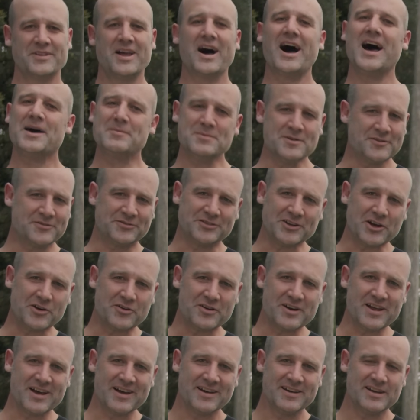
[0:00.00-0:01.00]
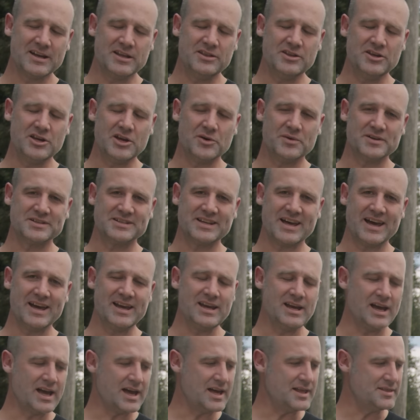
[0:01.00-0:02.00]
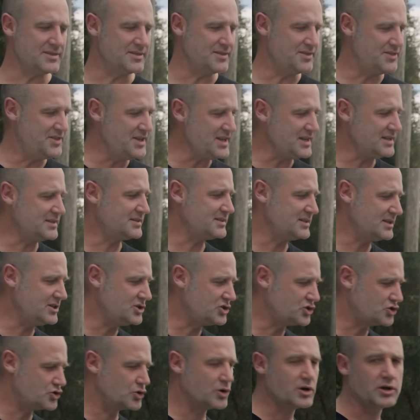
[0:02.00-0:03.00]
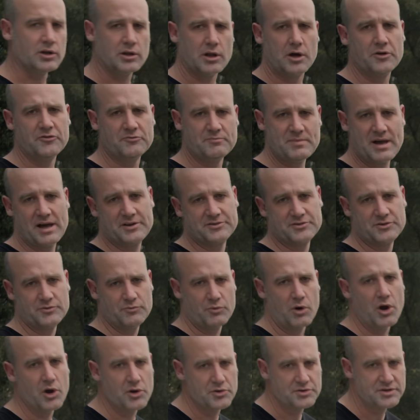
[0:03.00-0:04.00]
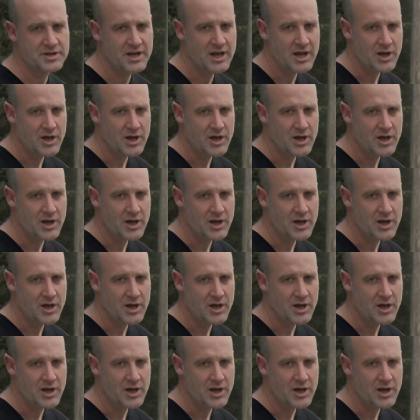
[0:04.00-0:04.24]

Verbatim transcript: I'm in Florida in the USA, and this is Sugarloaf Mountain Road,